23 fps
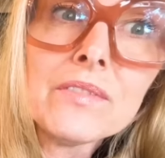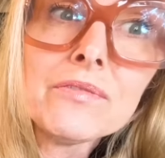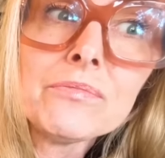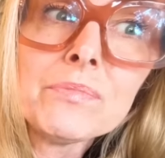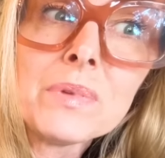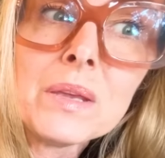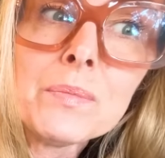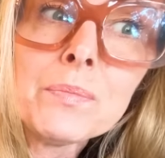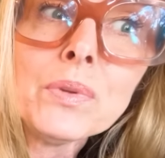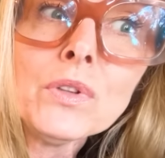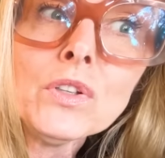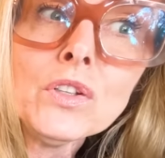If
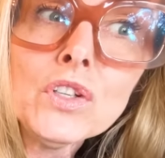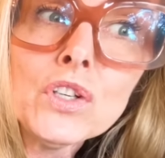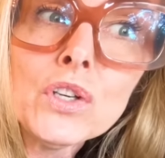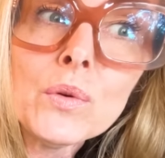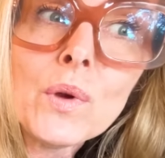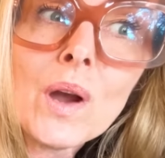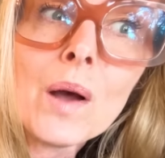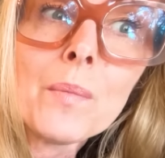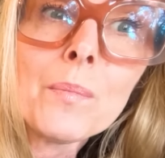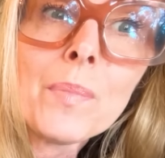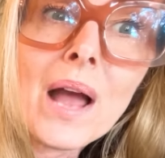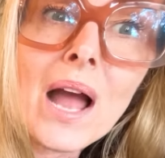people knew
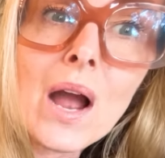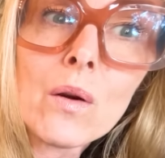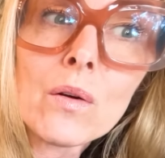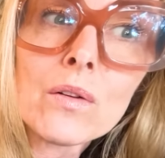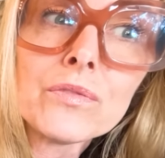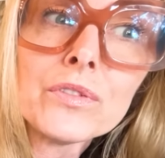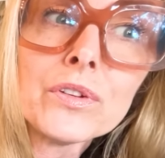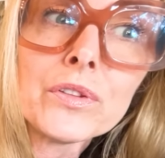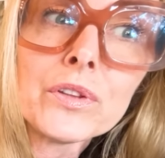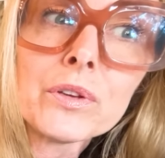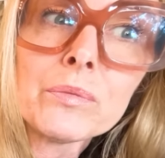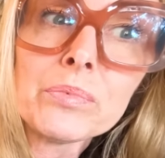how
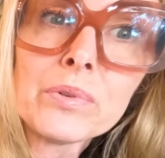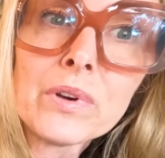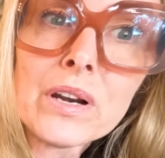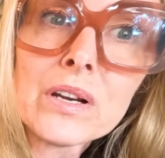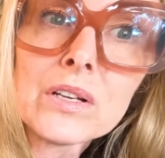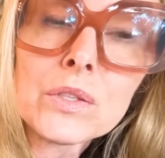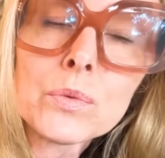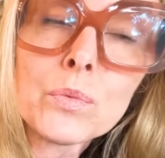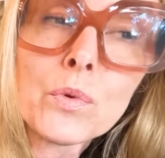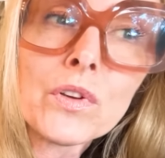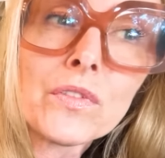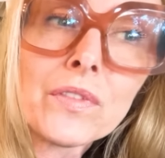powerful their
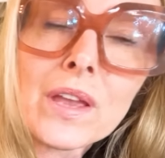prayers were,